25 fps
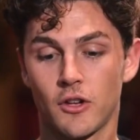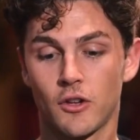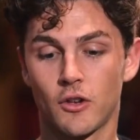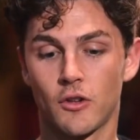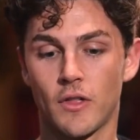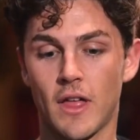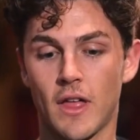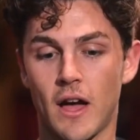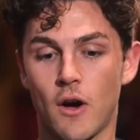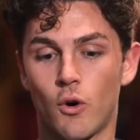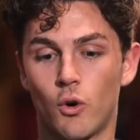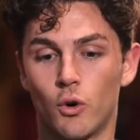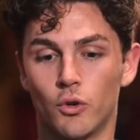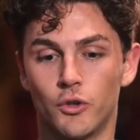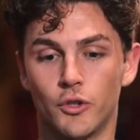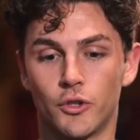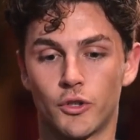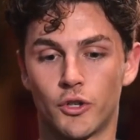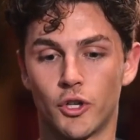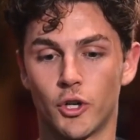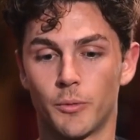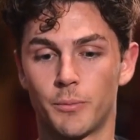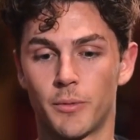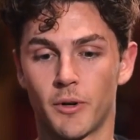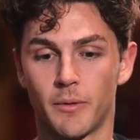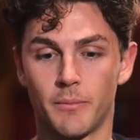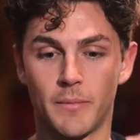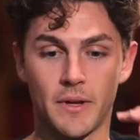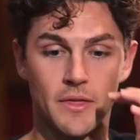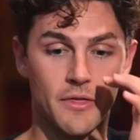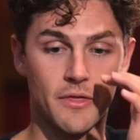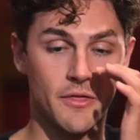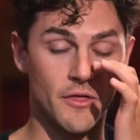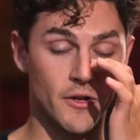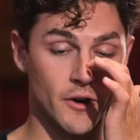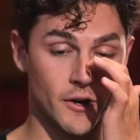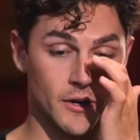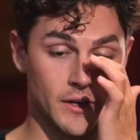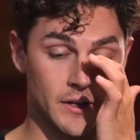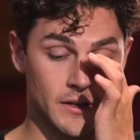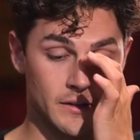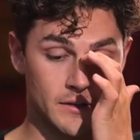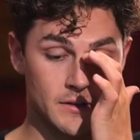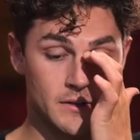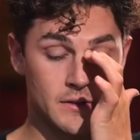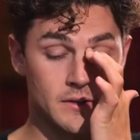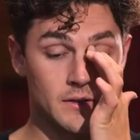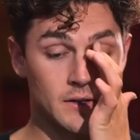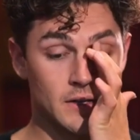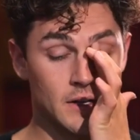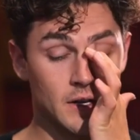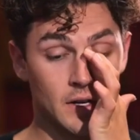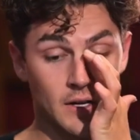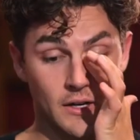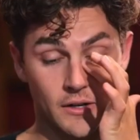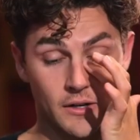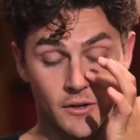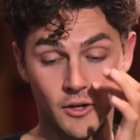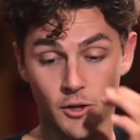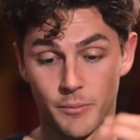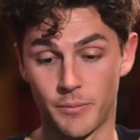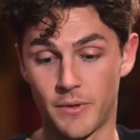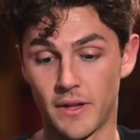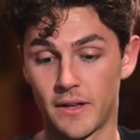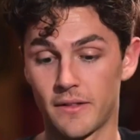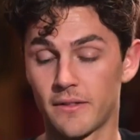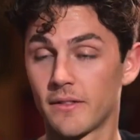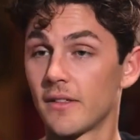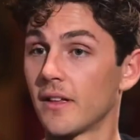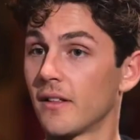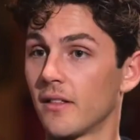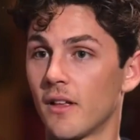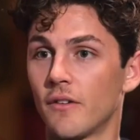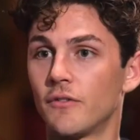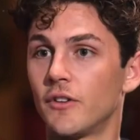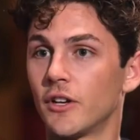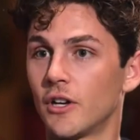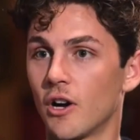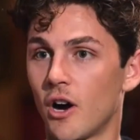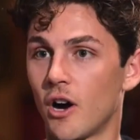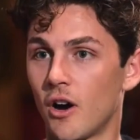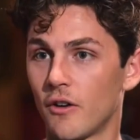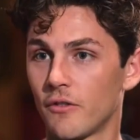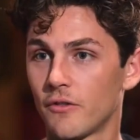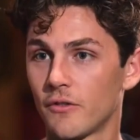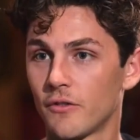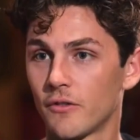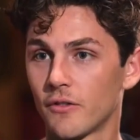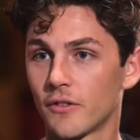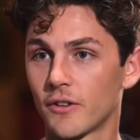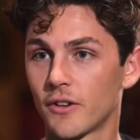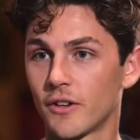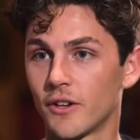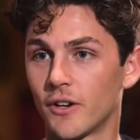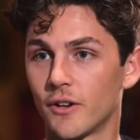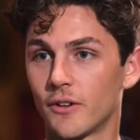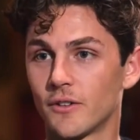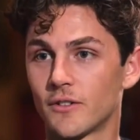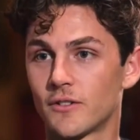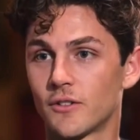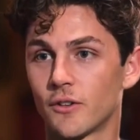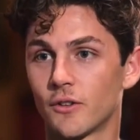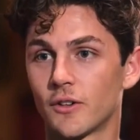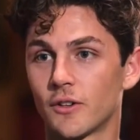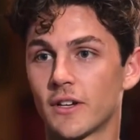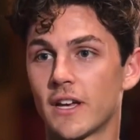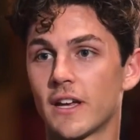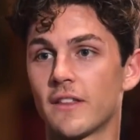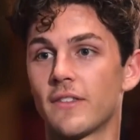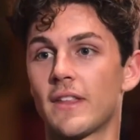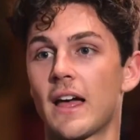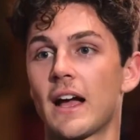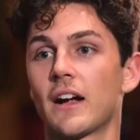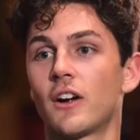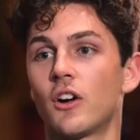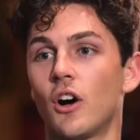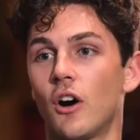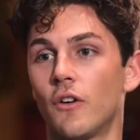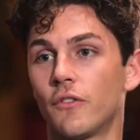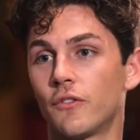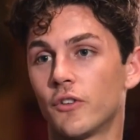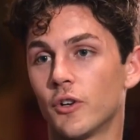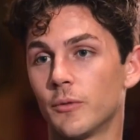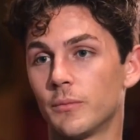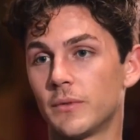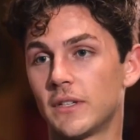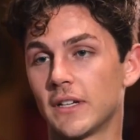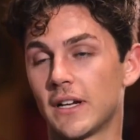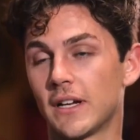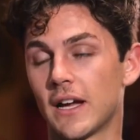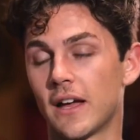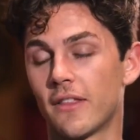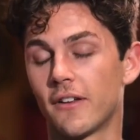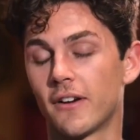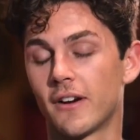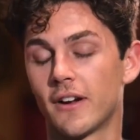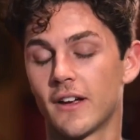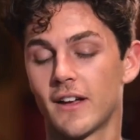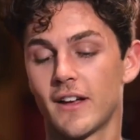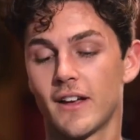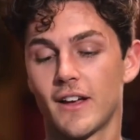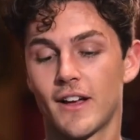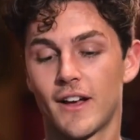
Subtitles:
that older group or mid-30s group that they love to golf, and so getting that golf group together,